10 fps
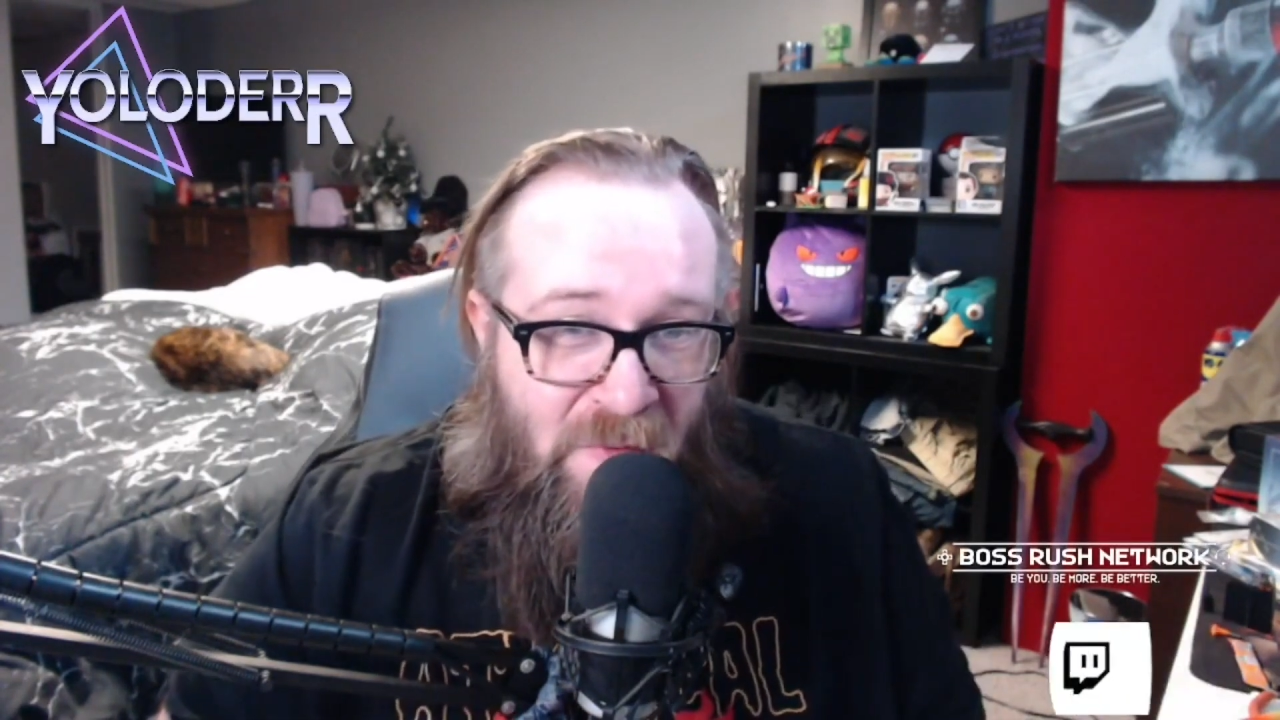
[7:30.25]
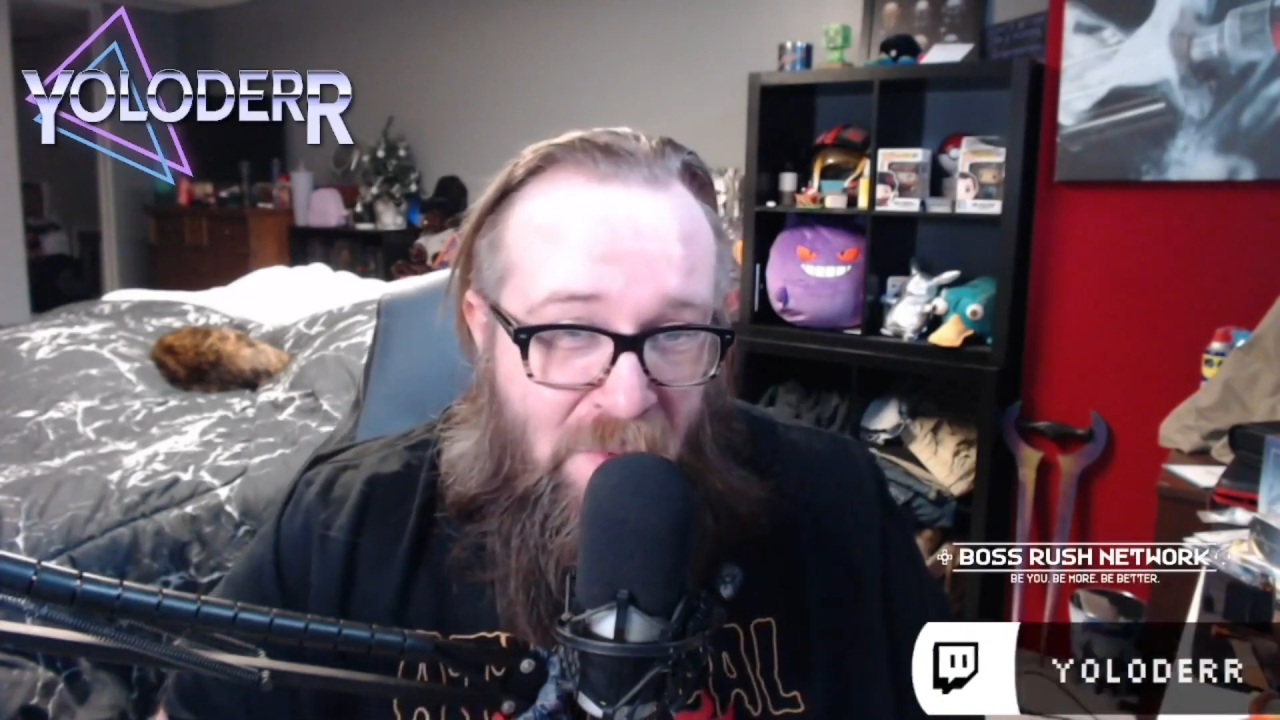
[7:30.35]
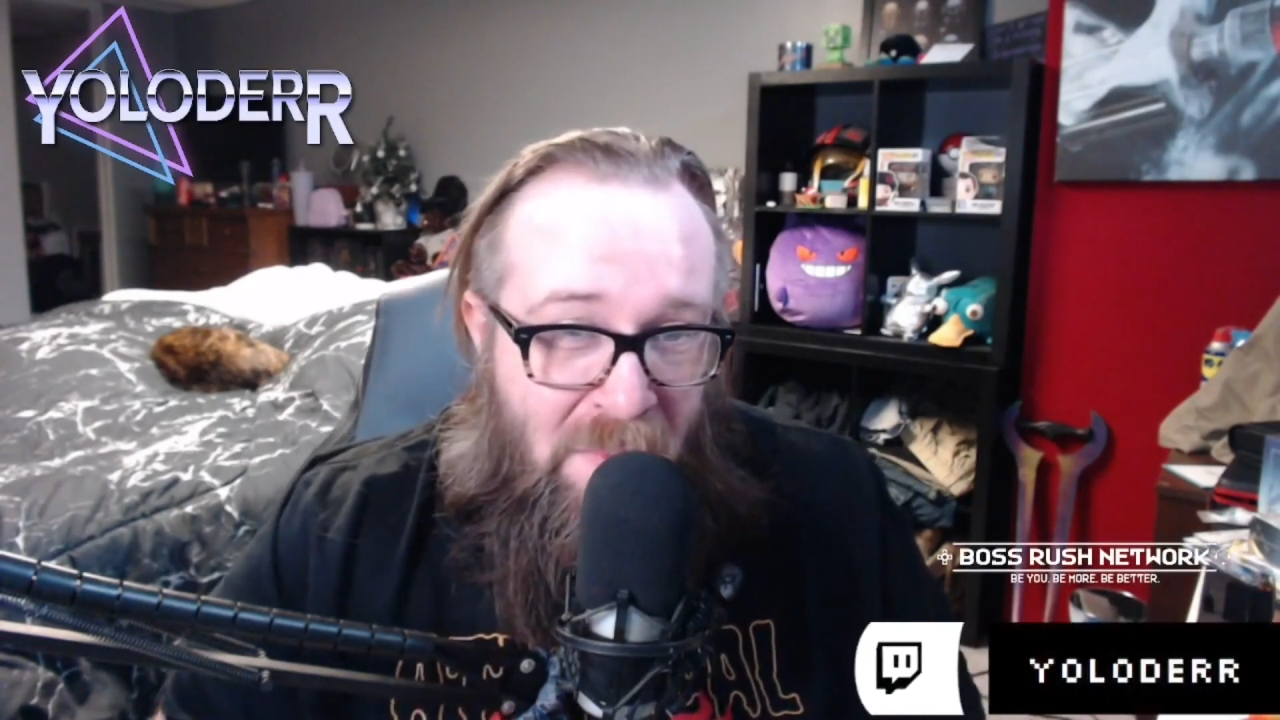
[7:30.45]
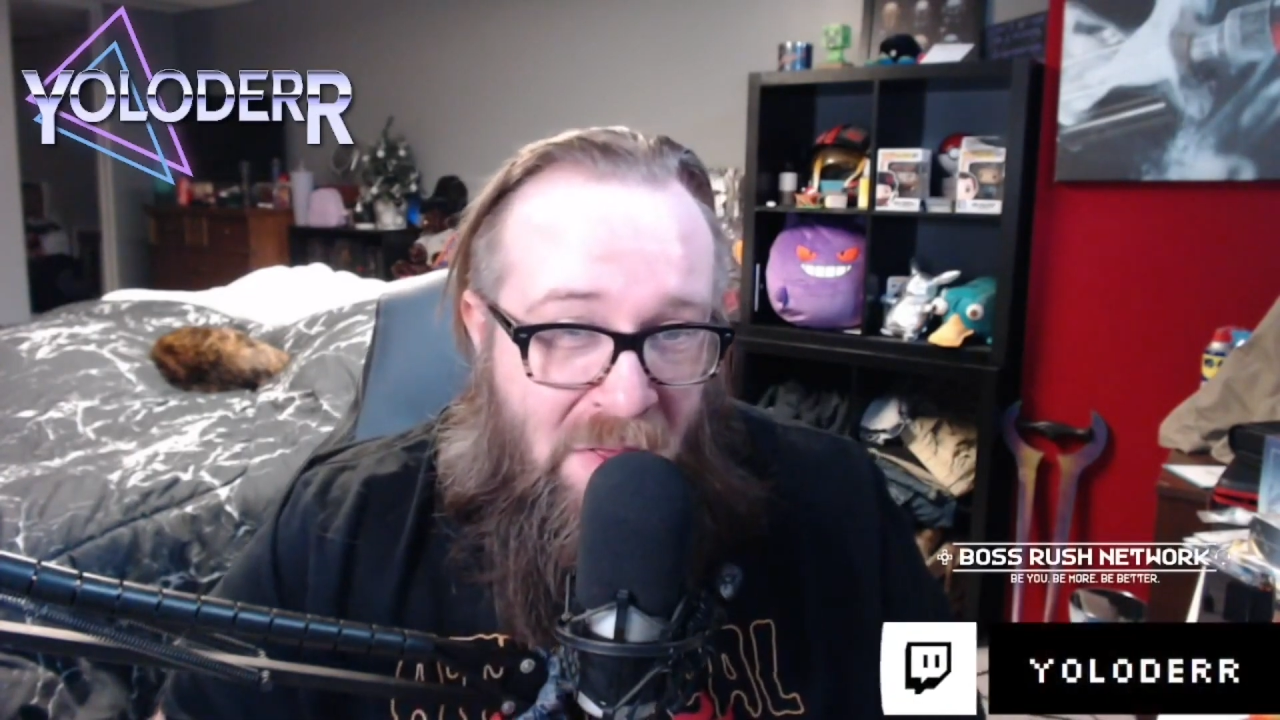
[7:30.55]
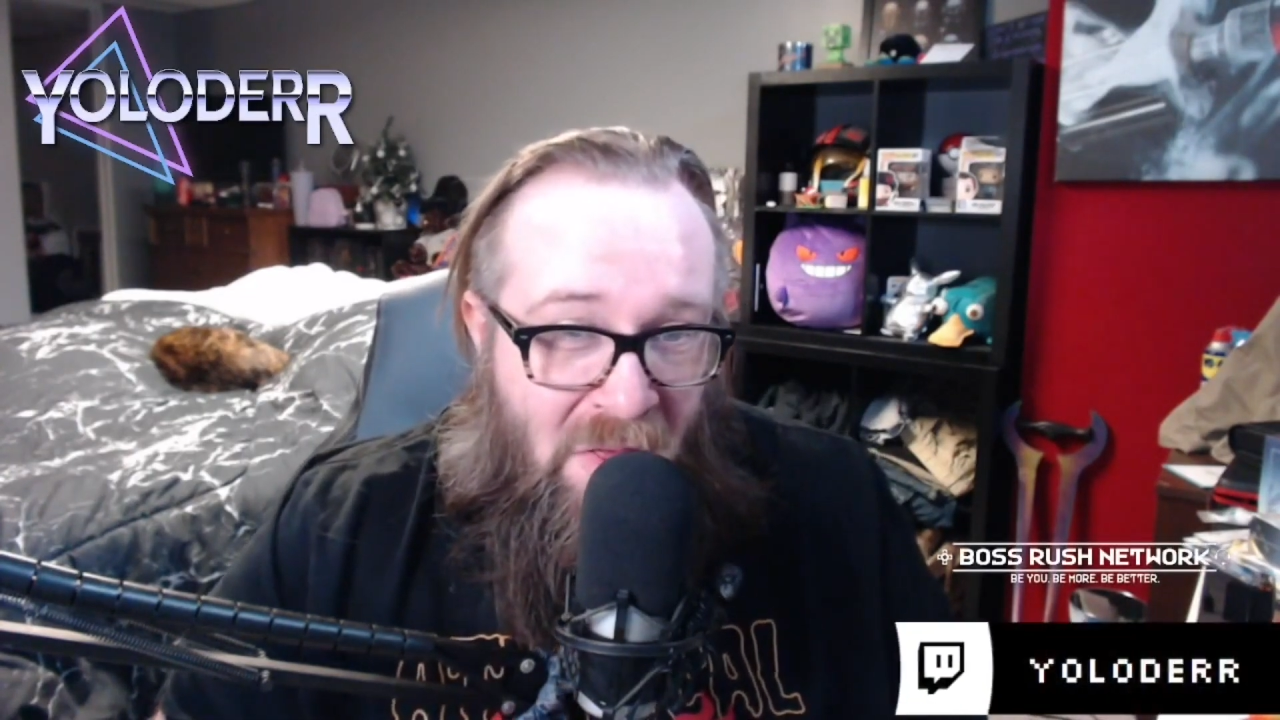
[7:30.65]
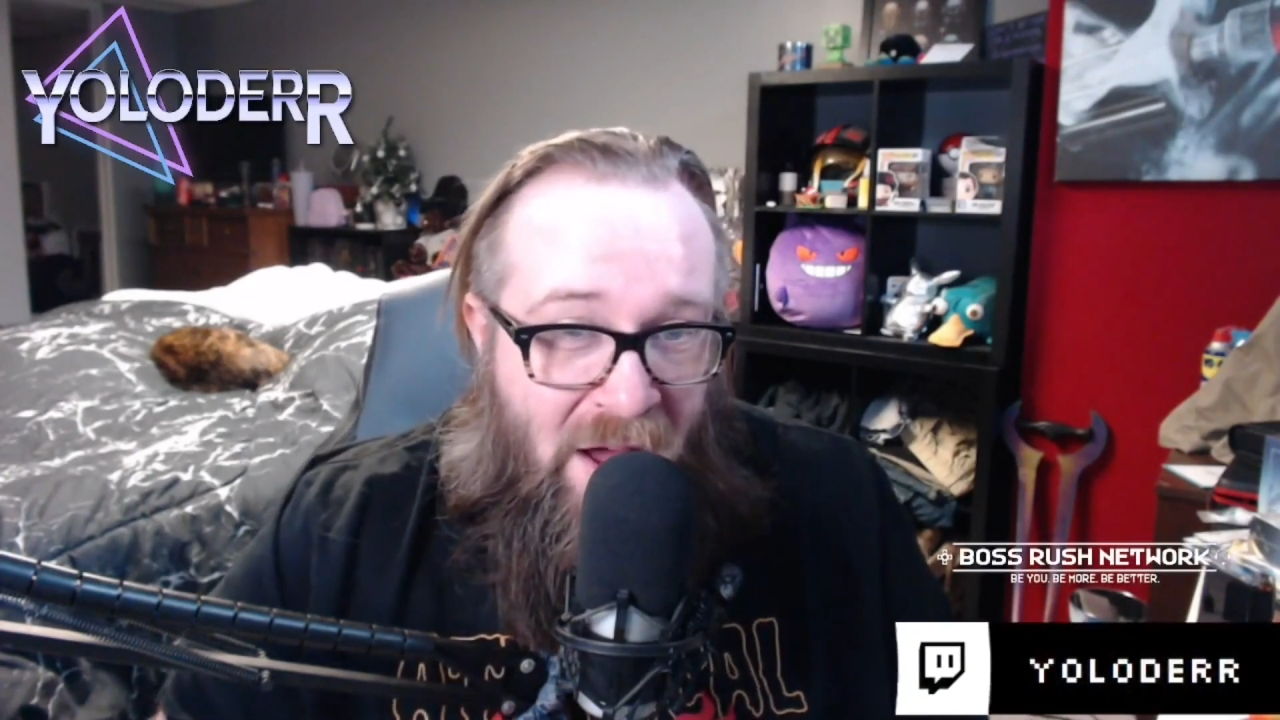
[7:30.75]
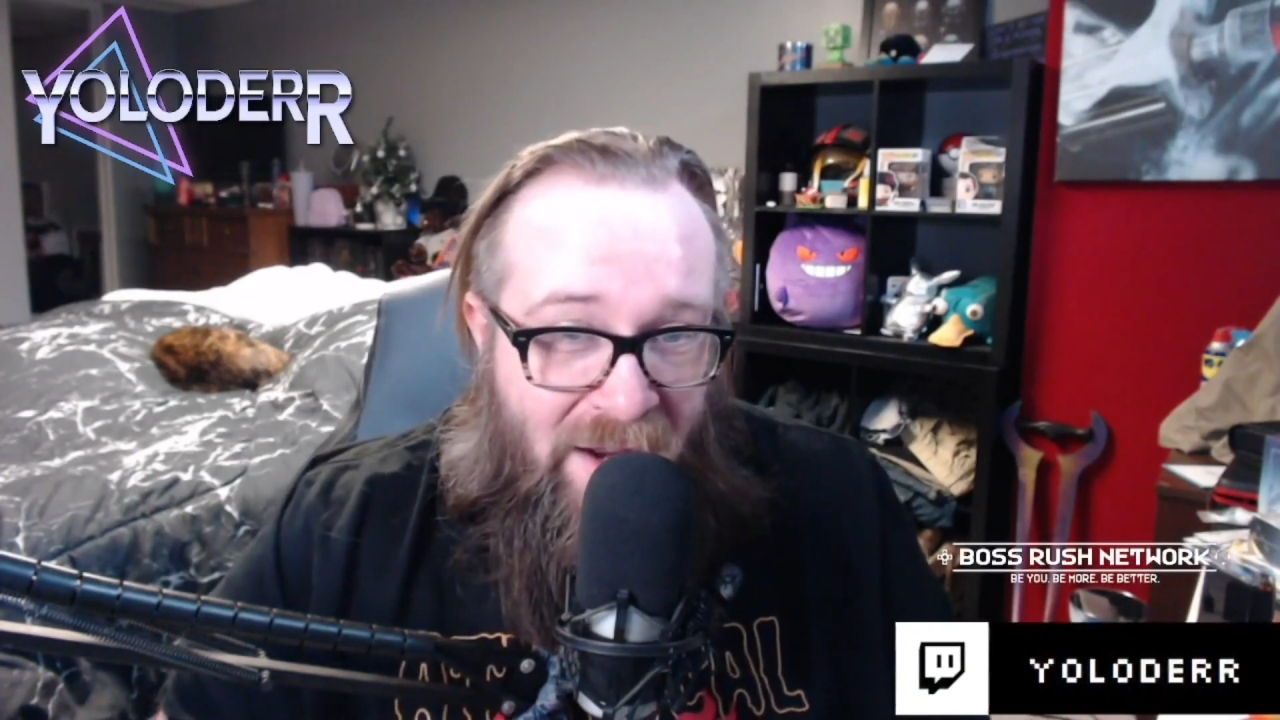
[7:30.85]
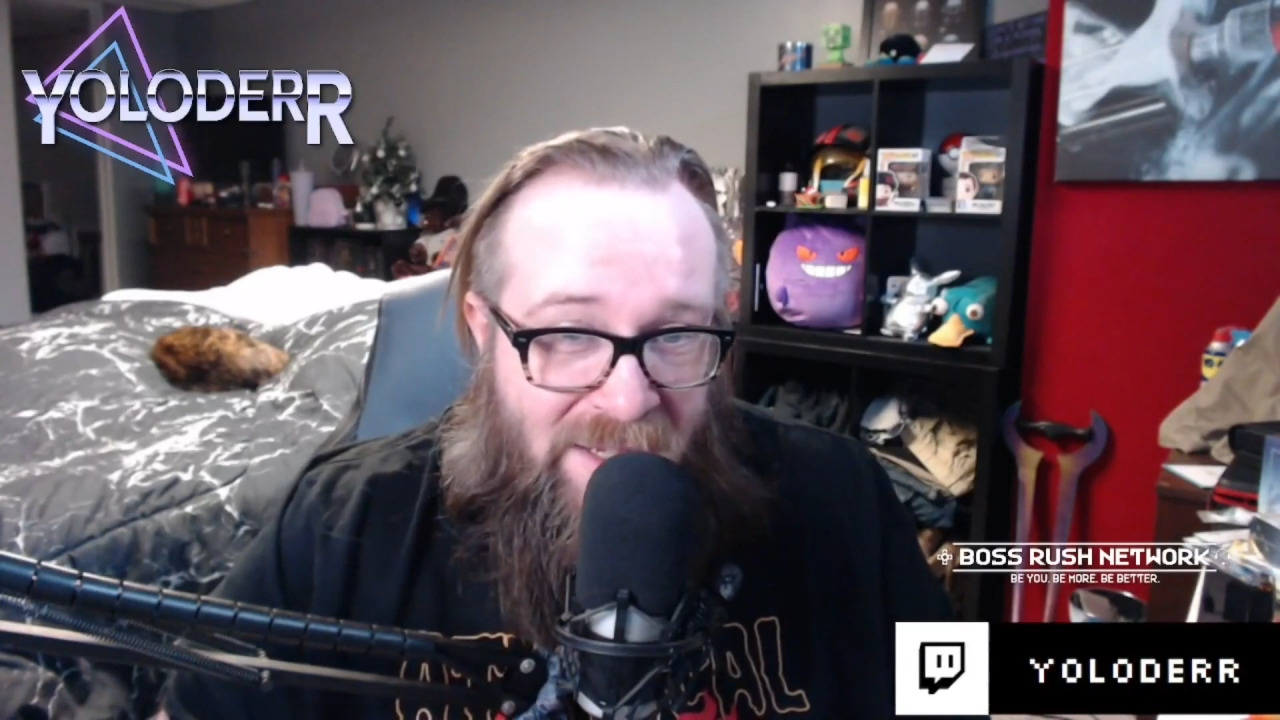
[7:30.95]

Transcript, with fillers: for melodic